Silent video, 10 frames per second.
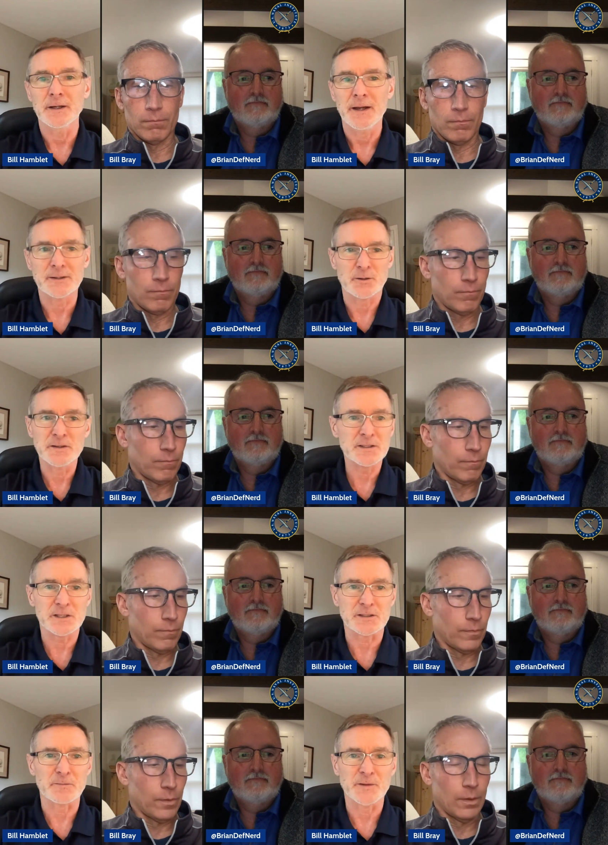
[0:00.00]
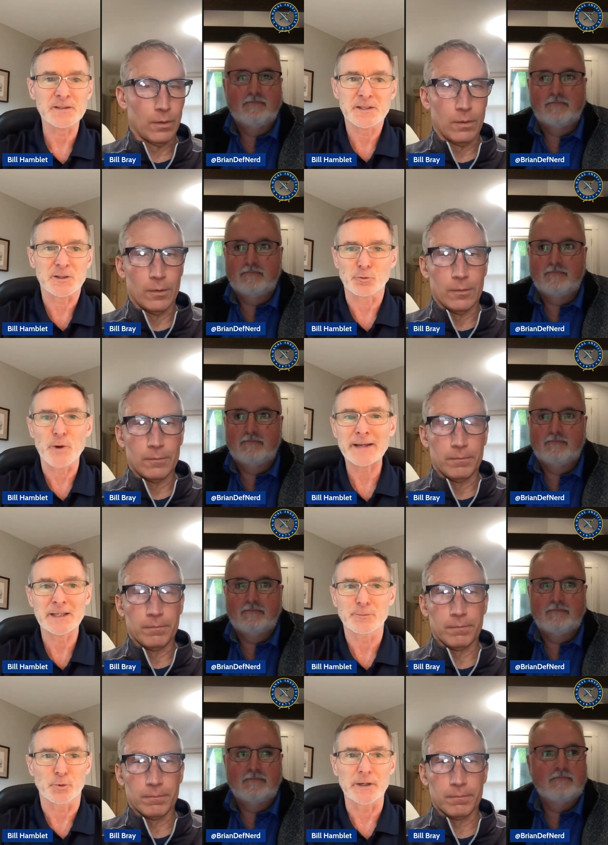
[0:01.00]
Speaker 1: And so this is this is a
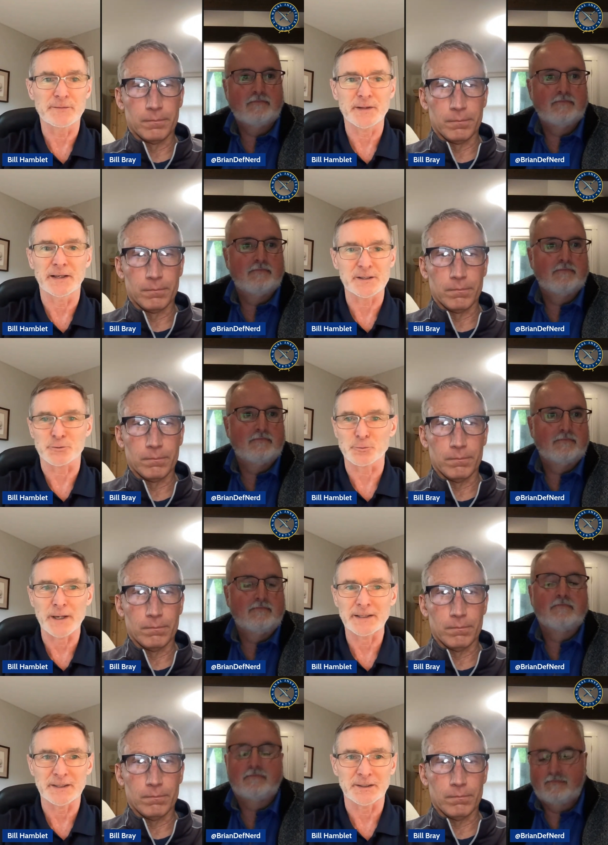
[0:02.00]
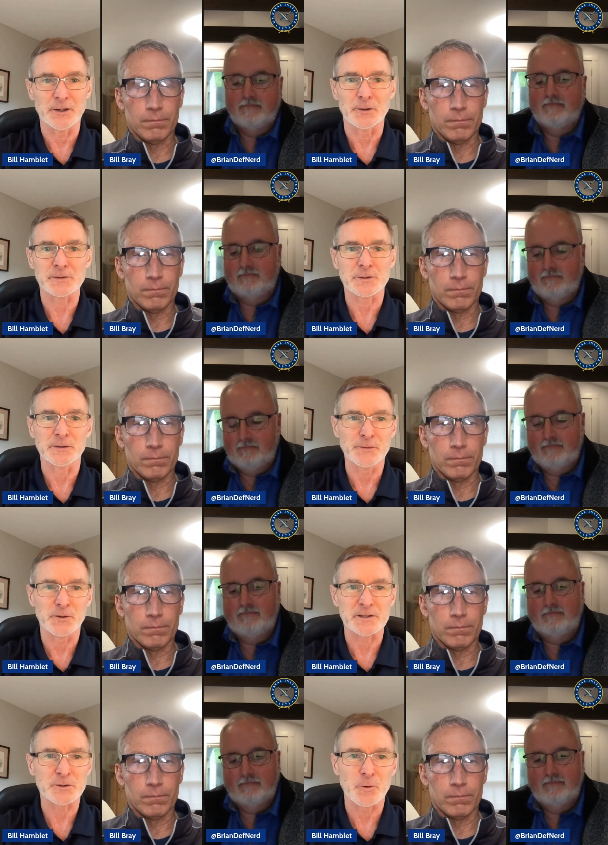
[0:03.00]
recce brief that is ready to go. So if you're
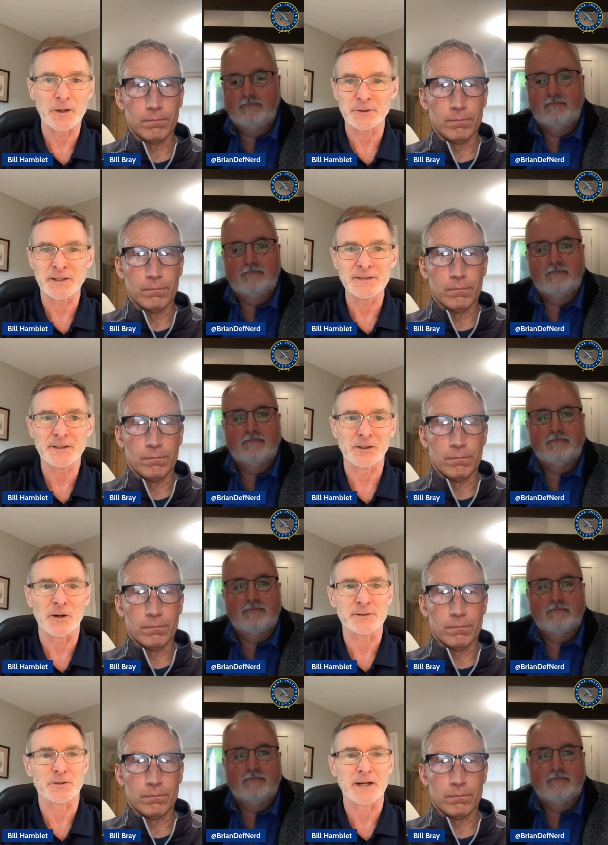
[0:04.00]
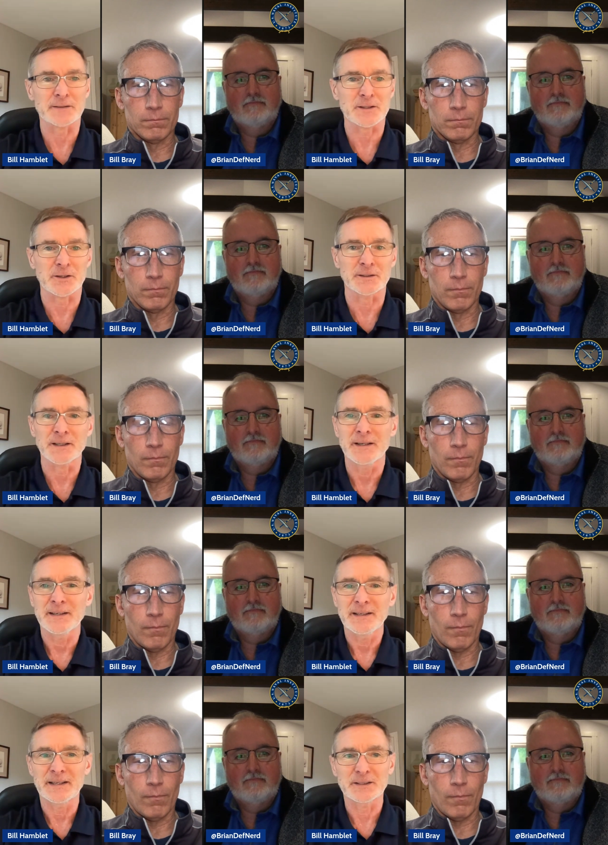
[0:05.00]
a squadron intel officer out there
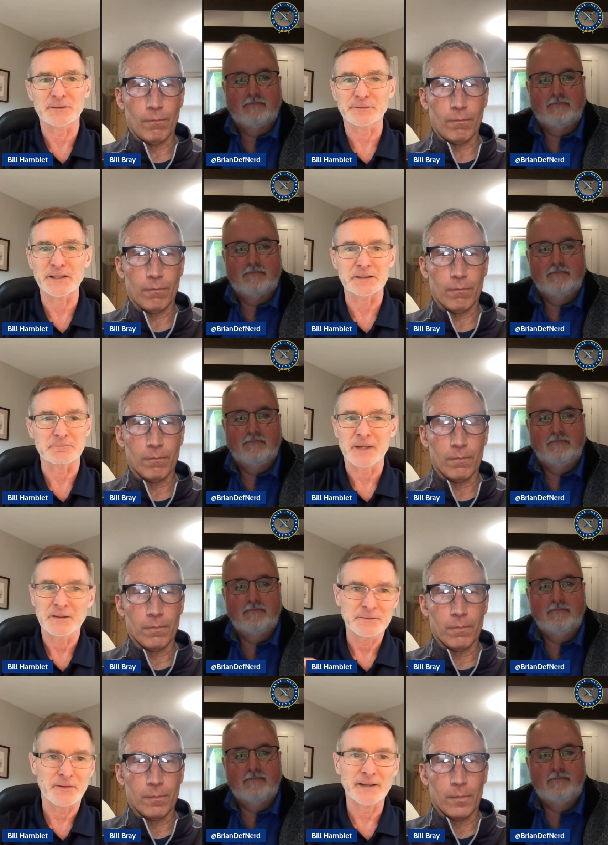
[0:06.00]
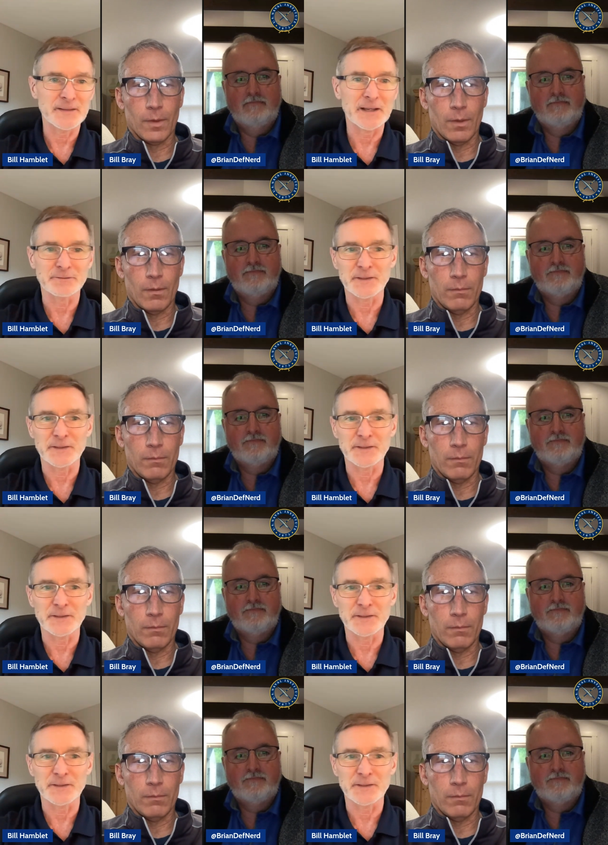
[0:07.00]
in the fleet, find that